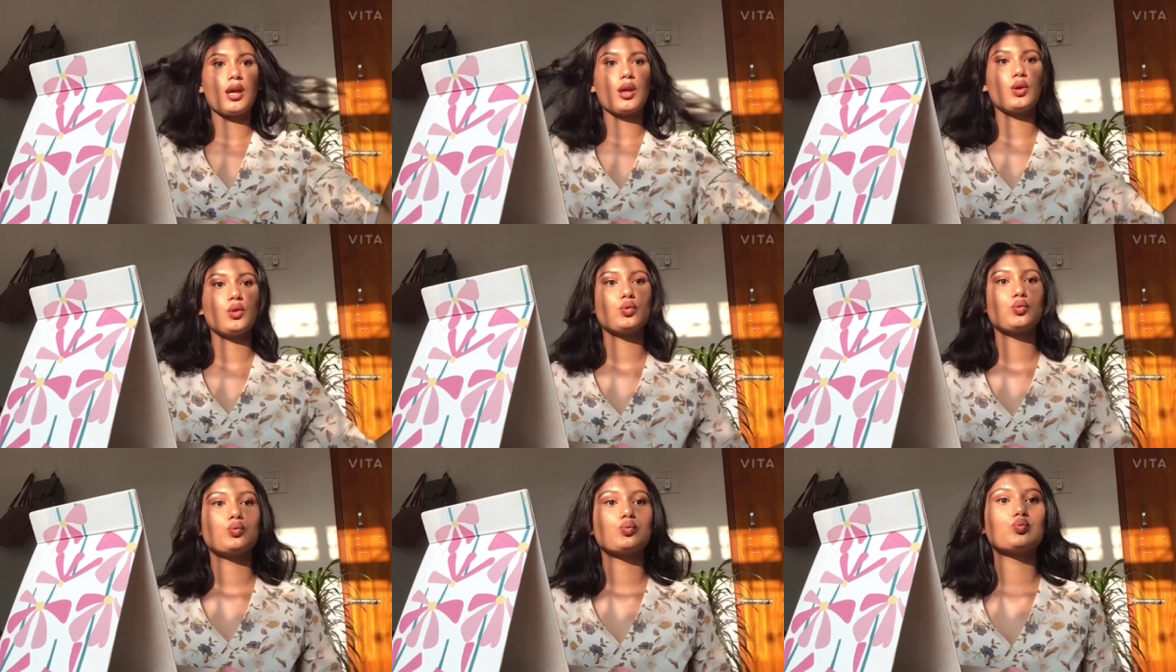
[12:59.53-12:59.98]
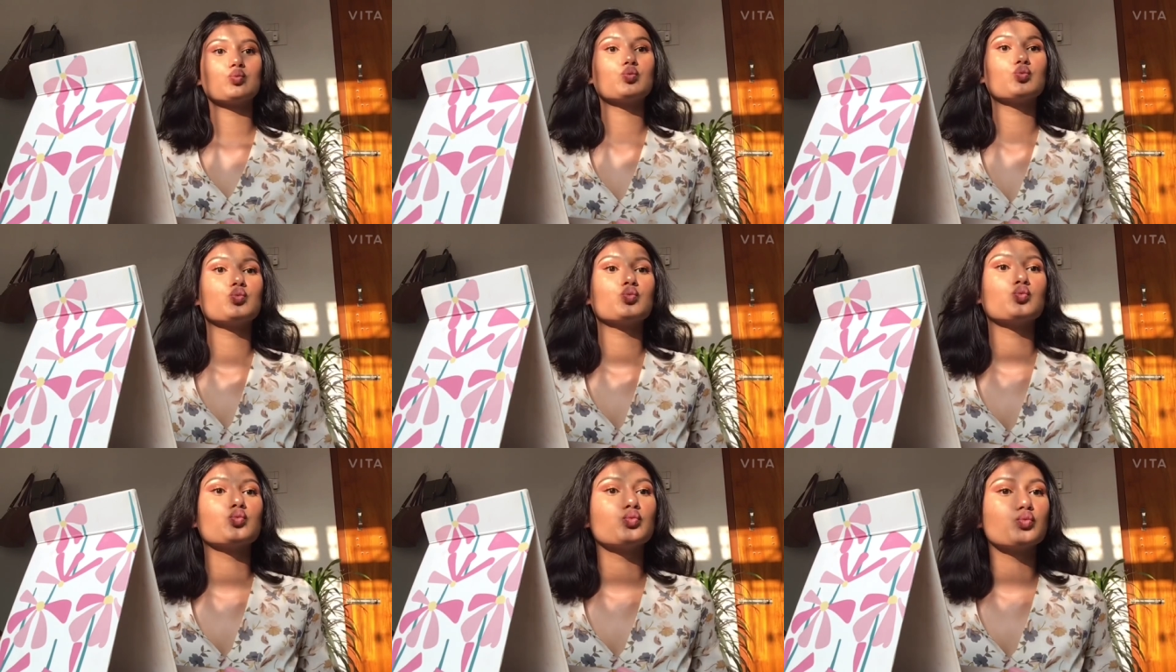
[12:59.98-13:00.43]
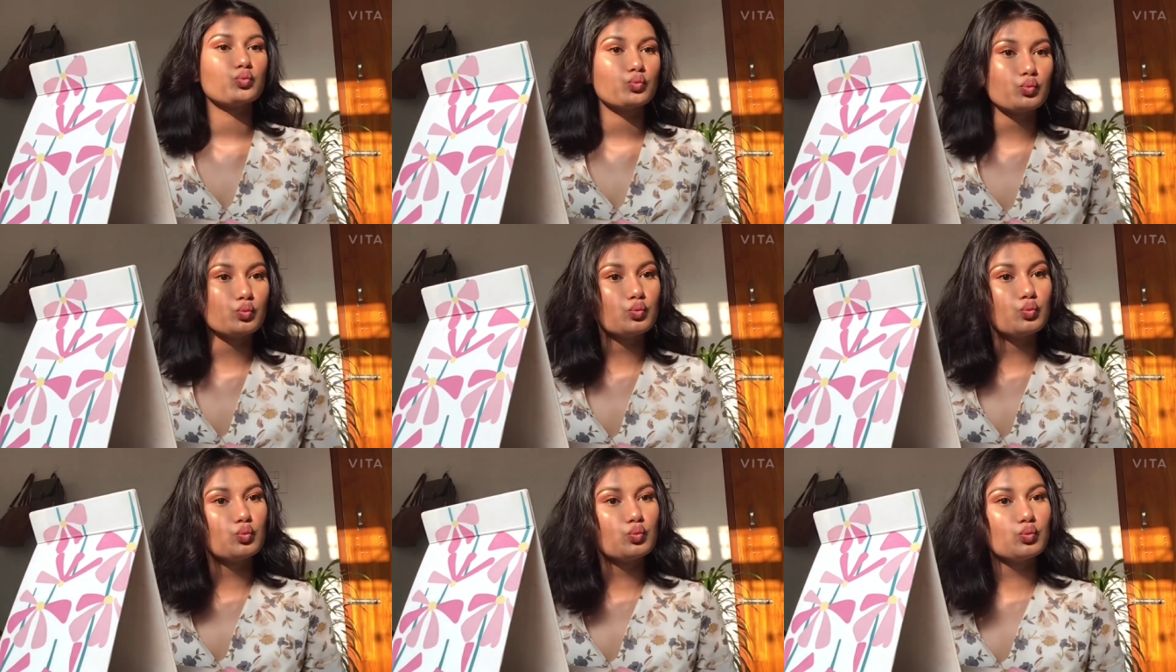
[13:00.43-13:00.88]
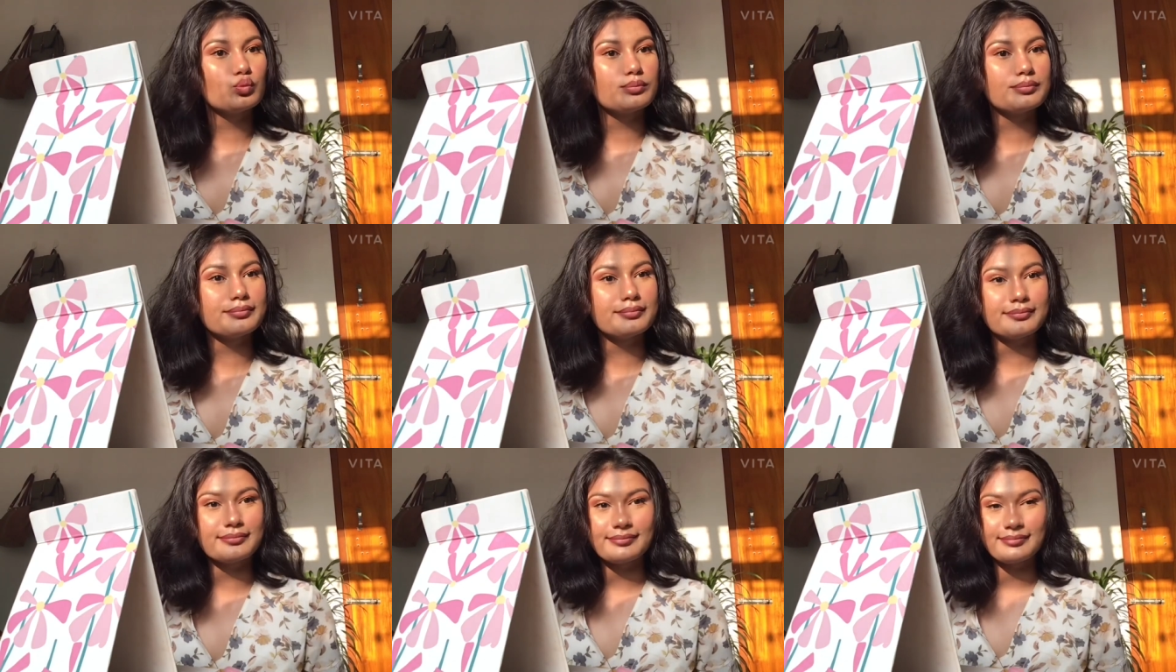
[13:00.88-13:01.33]
and also me,
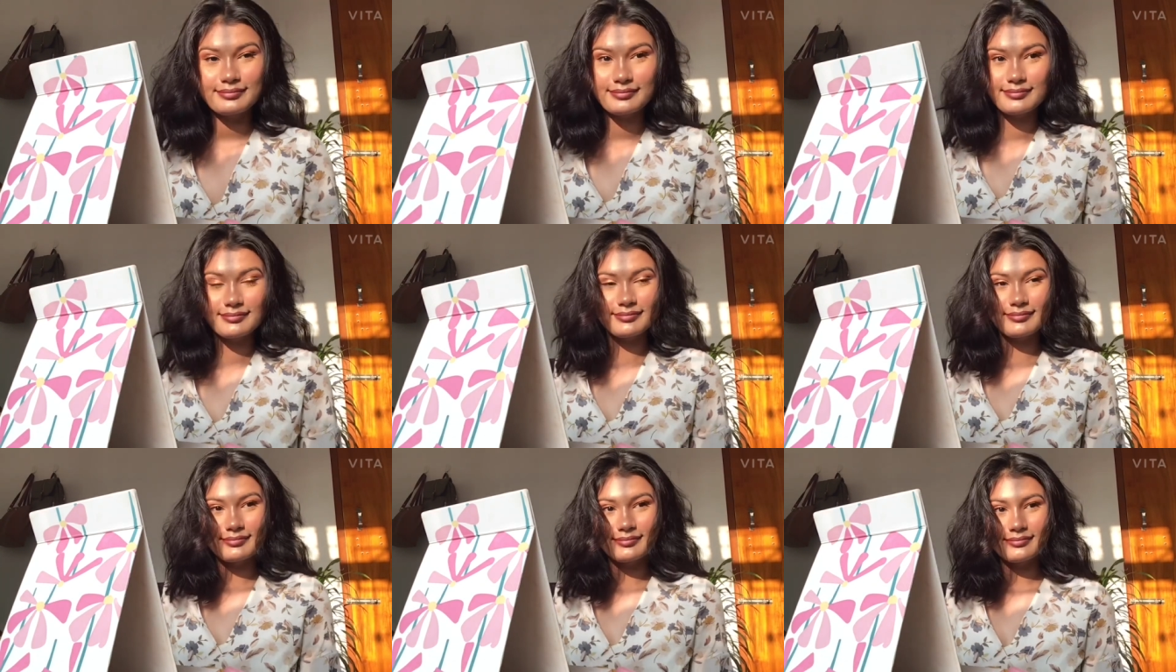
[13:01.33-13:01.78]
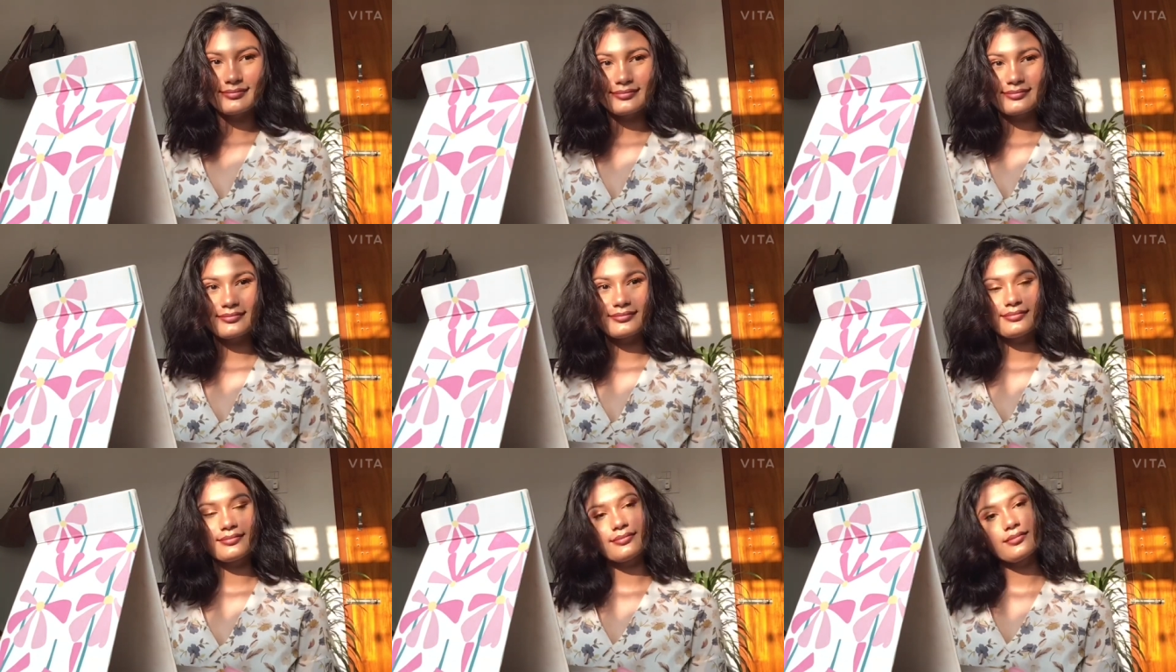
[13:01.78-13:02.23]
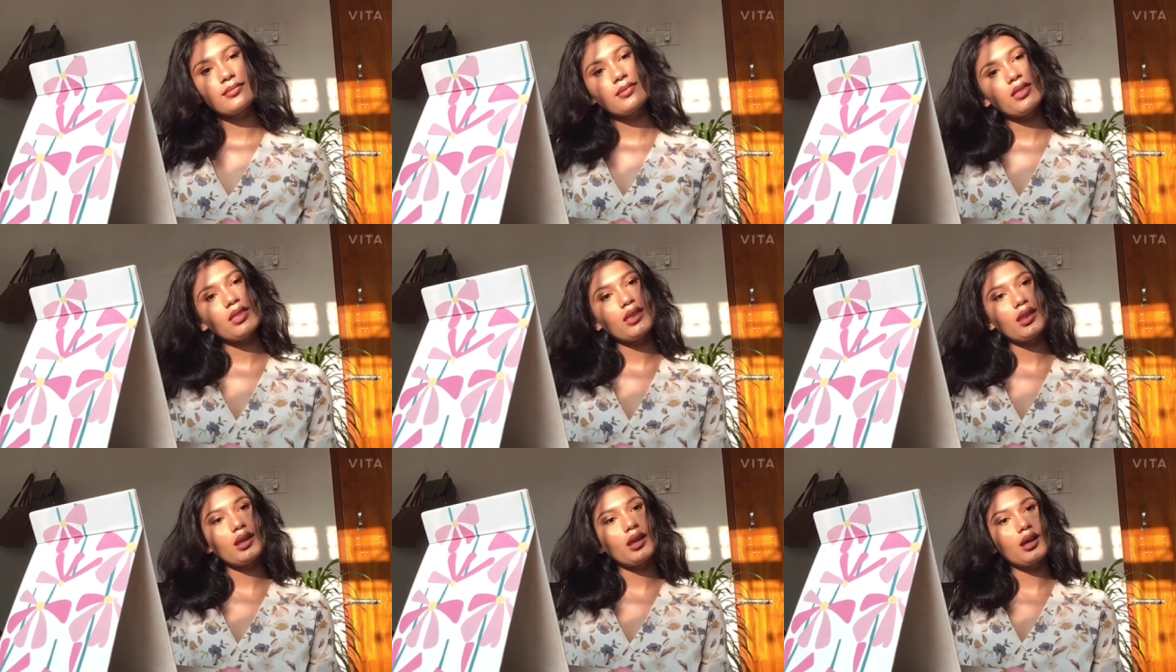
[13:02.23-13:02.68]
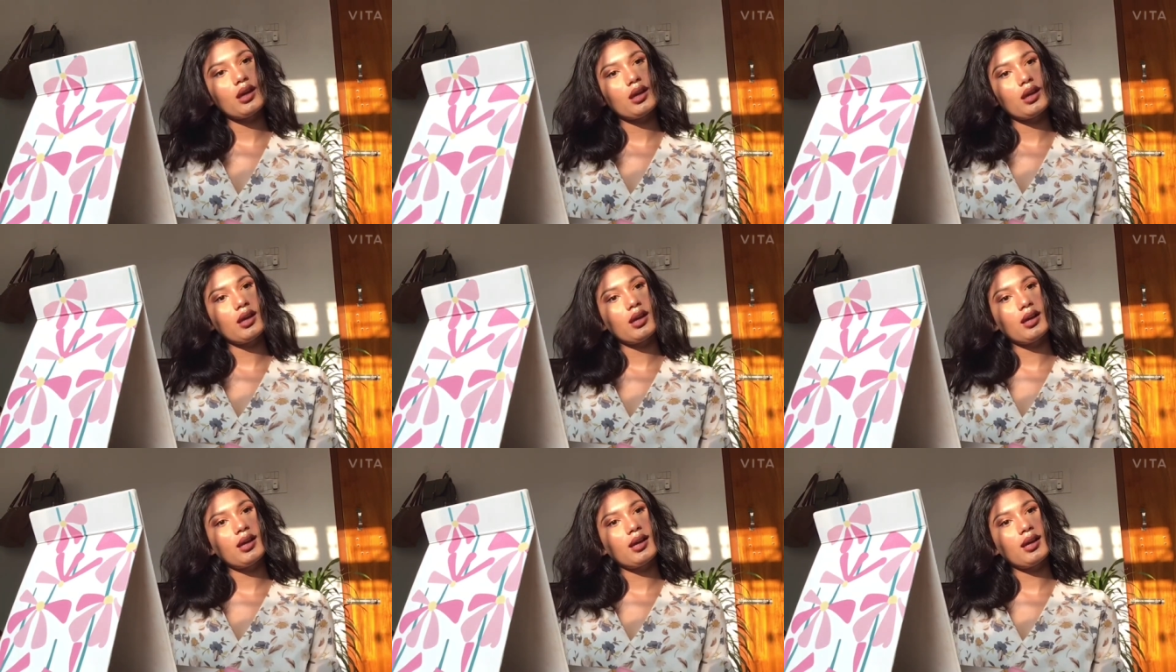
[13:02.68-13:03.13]
and if you want to
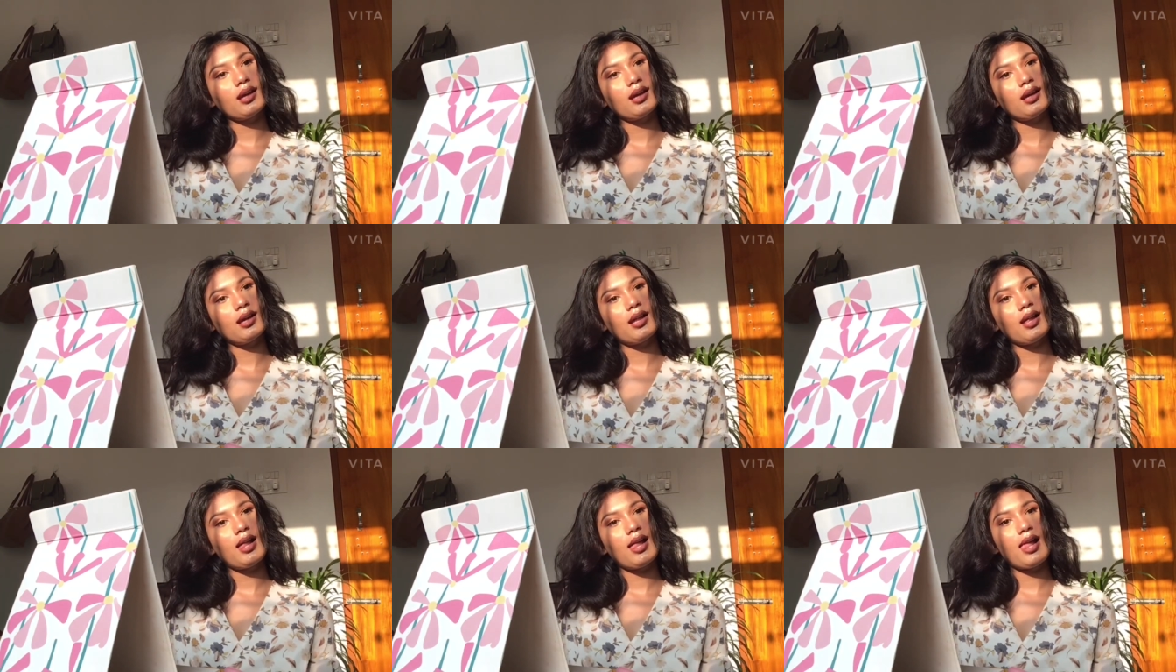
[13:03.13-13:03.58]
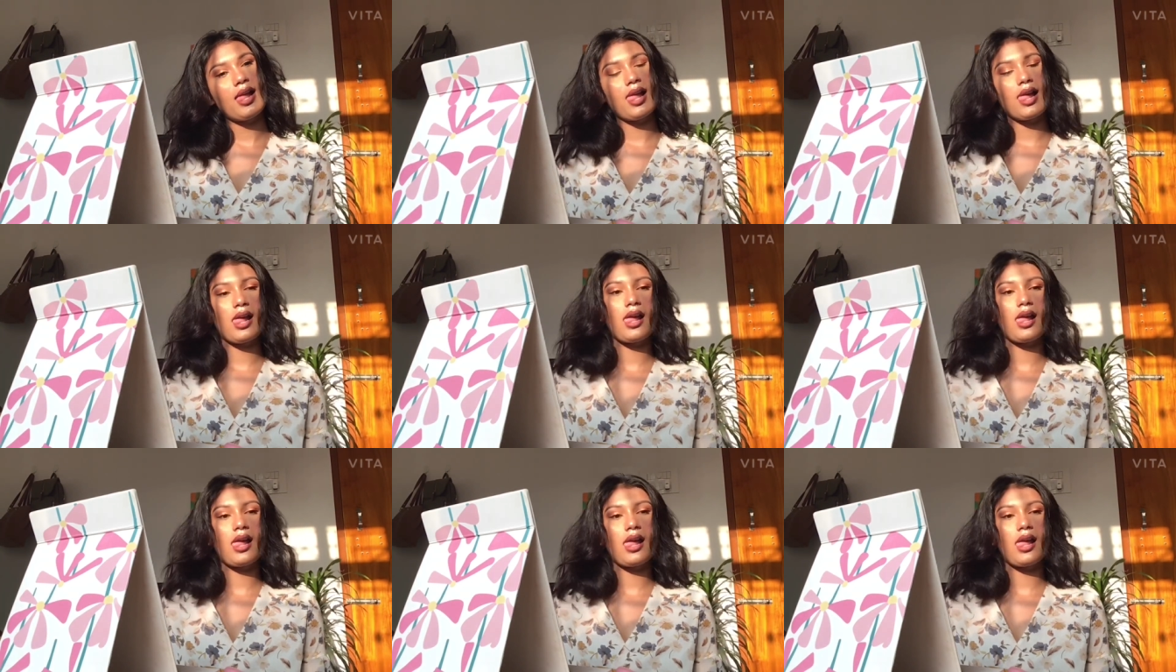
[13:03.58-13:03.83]
see me